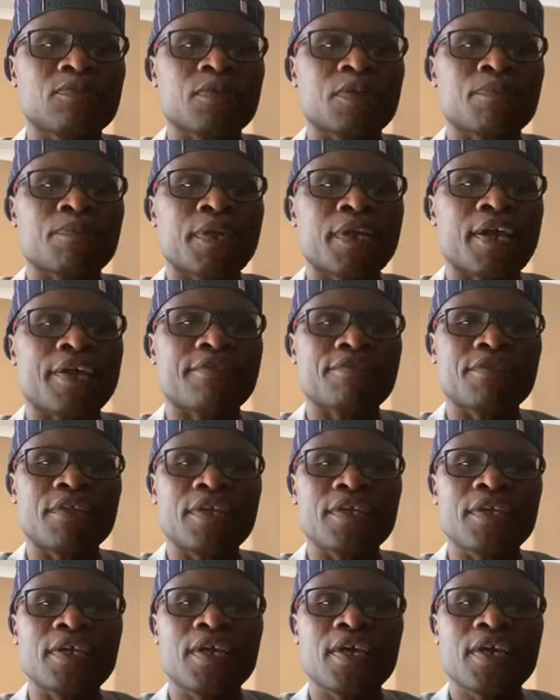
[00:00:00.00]
treatment, but I
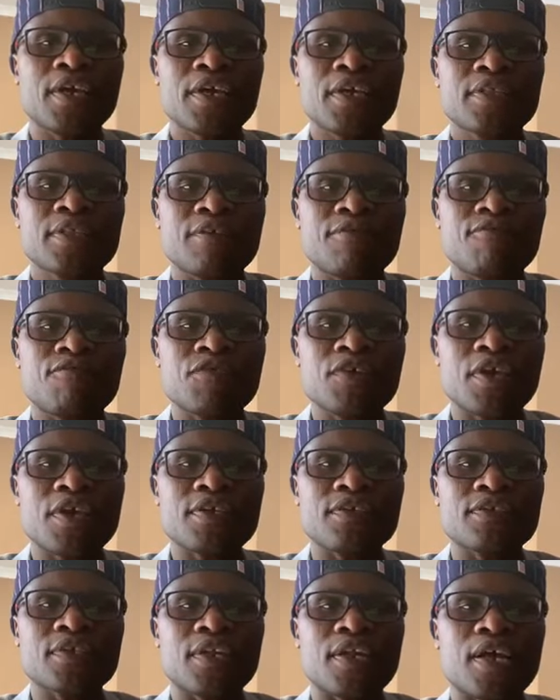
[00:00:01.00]
think the fear
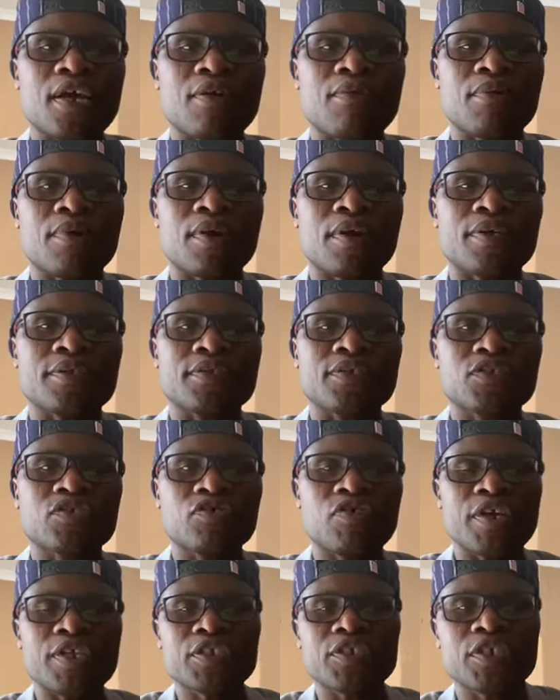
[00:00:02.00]
is that our
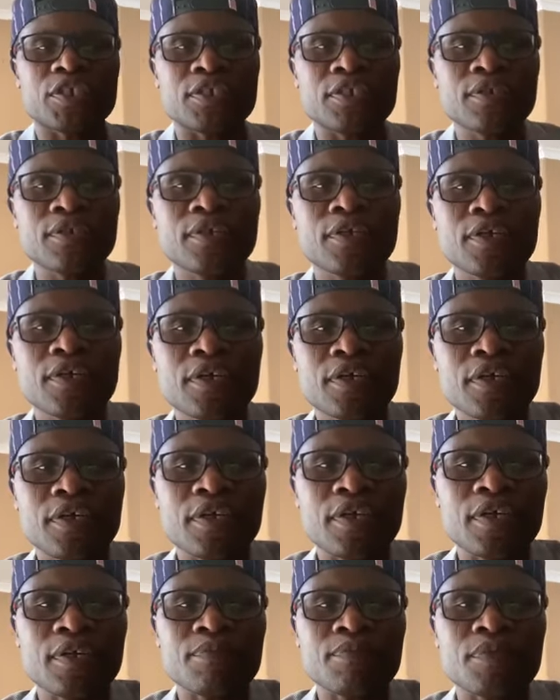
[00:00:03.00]
discretion,
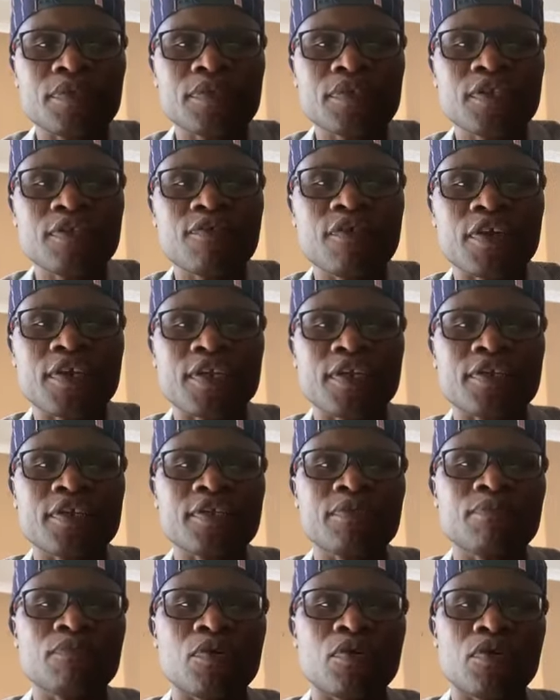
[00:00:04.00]
let me see if I can
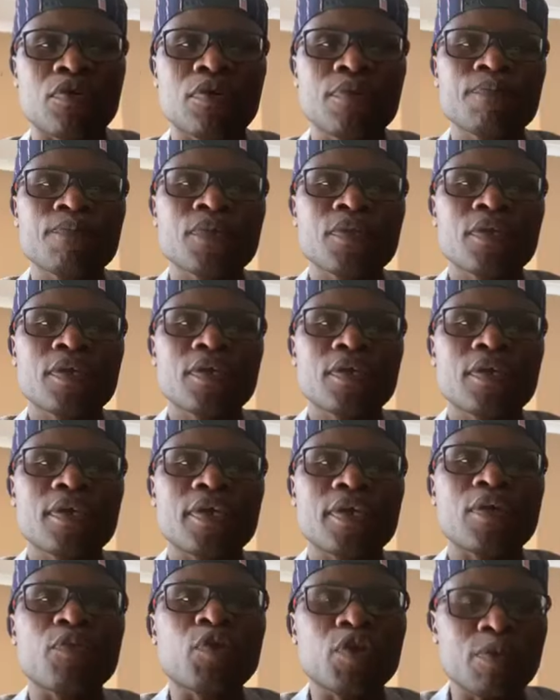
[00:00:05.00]
read more,
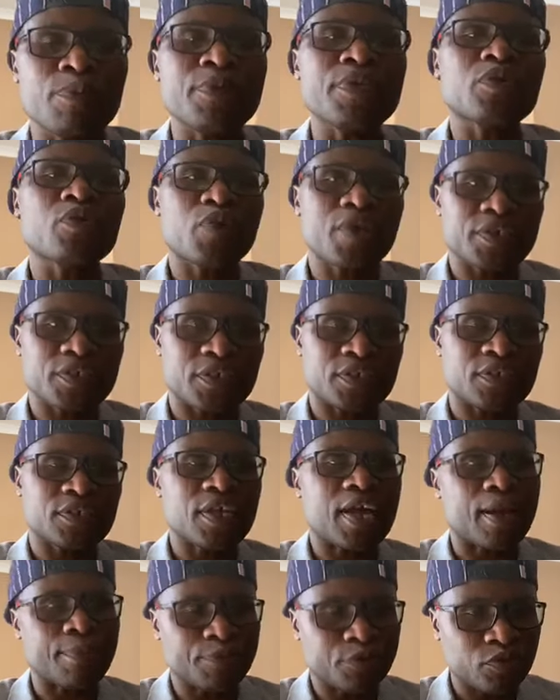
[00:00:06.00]
will be
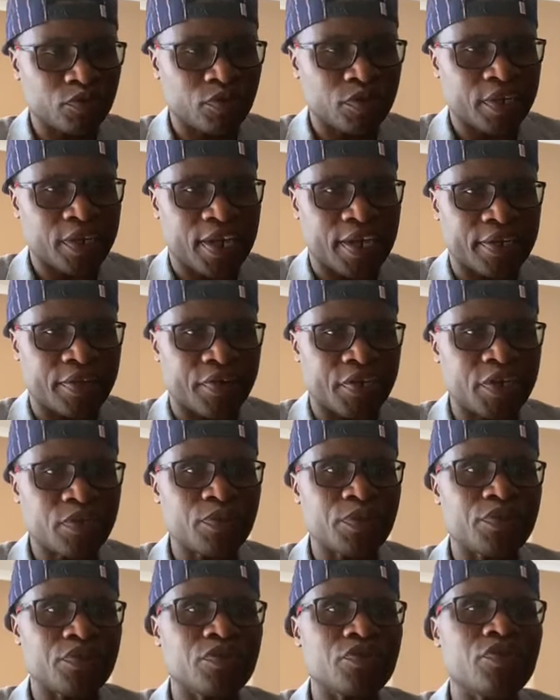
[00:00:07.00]
questions. Absolutely
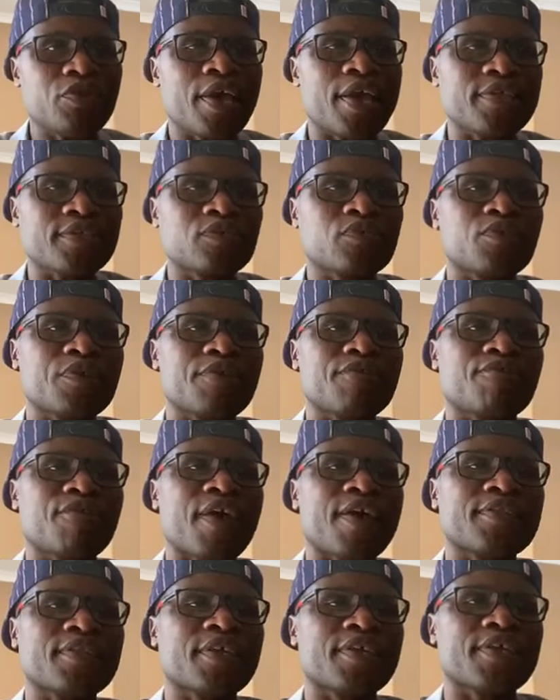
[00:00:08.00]
agreed with you. Hence, we
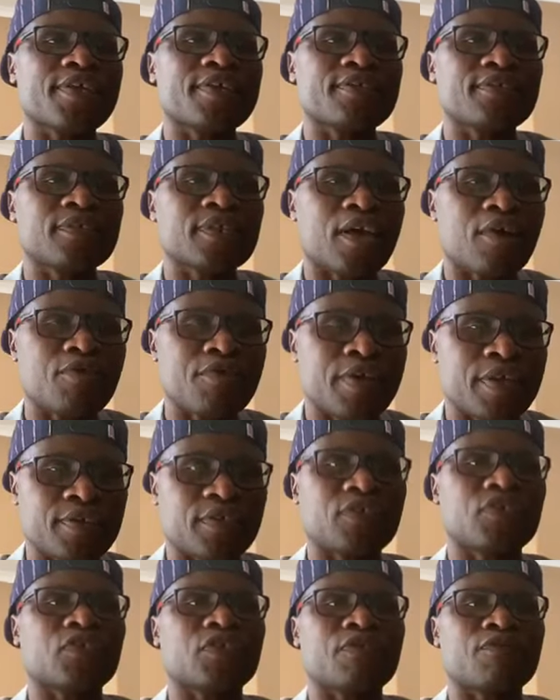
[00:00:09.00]
find that it's now
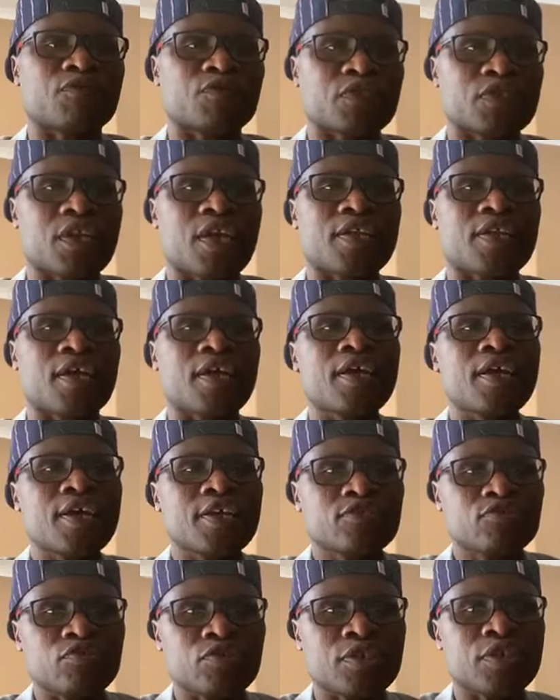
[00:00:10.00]
necessary for SADA
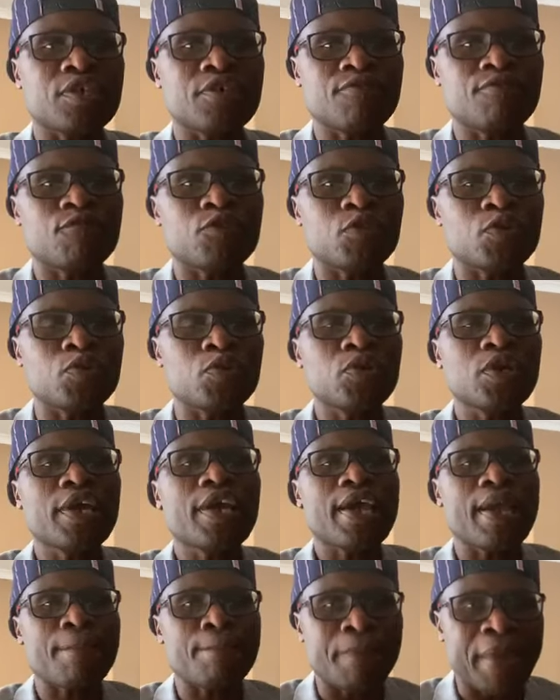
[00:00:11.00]
to give you
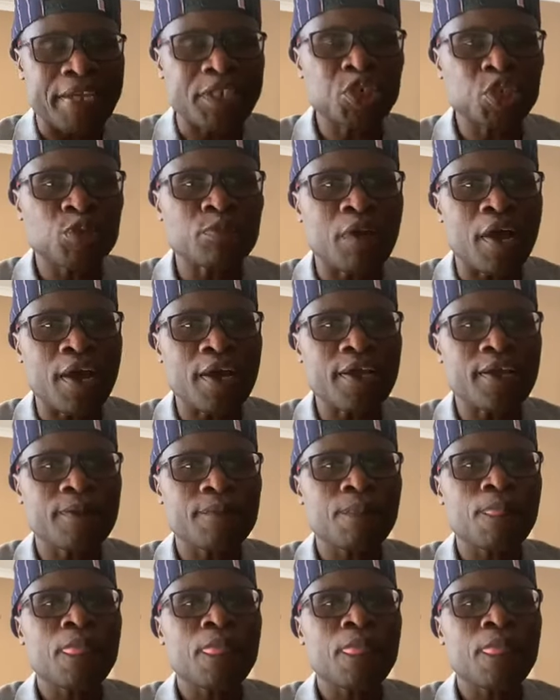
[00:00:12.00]
a benchmark,